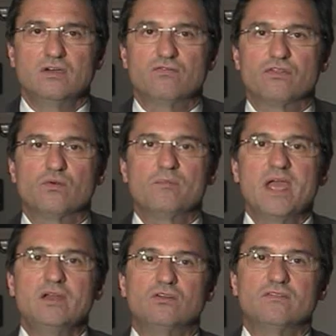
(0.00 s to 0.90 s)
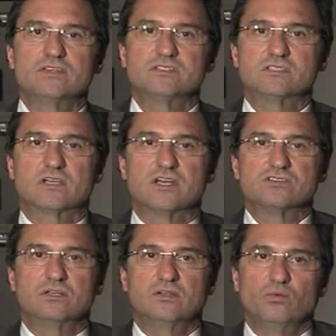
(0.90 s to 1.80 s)
For the remainder of this
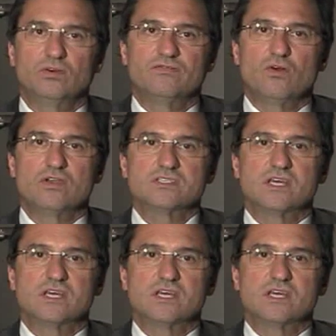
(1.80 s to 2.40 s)
discussion, we'll focus